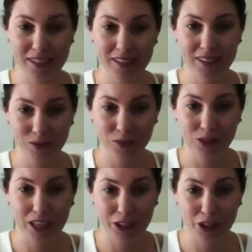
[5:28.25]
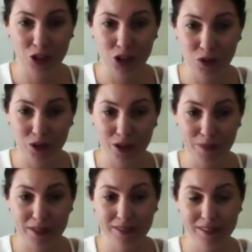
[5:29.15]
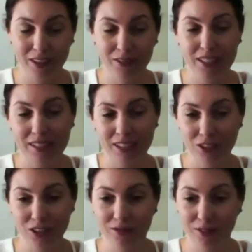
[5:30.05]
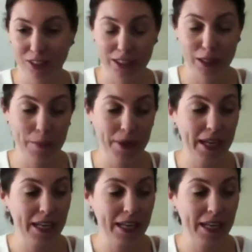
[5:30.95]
it's really hard to show them and obviously touching and feeling them. But